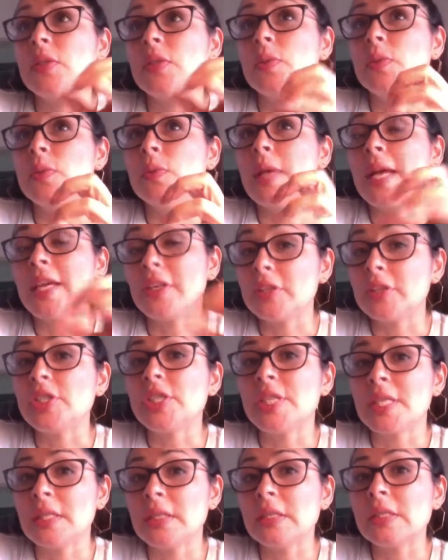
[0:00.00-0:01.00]
to
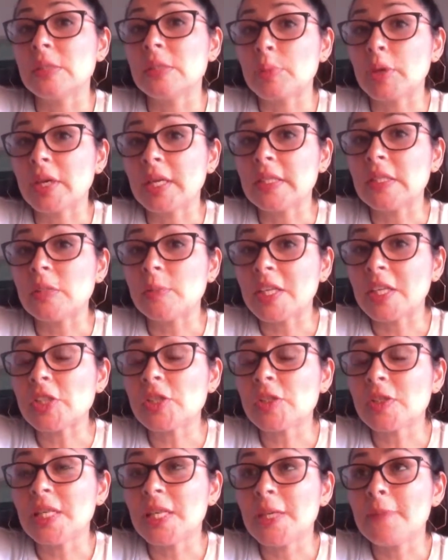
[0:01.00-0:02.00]
energy in the spring,
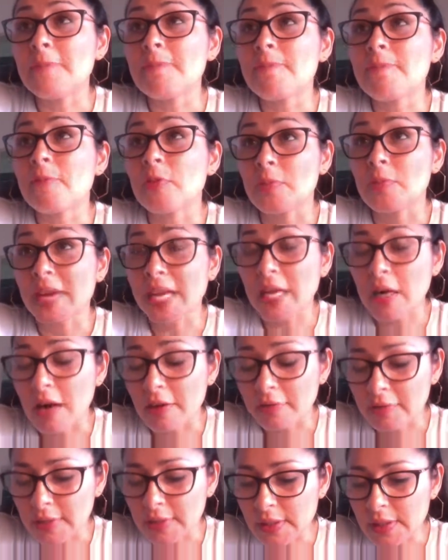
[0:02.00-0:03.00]
especially for my
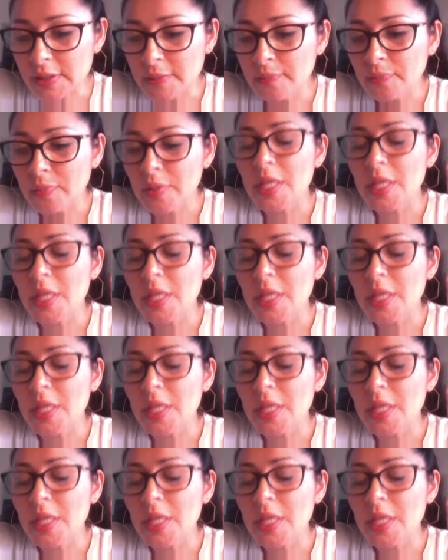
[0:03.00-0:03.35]
kaphas.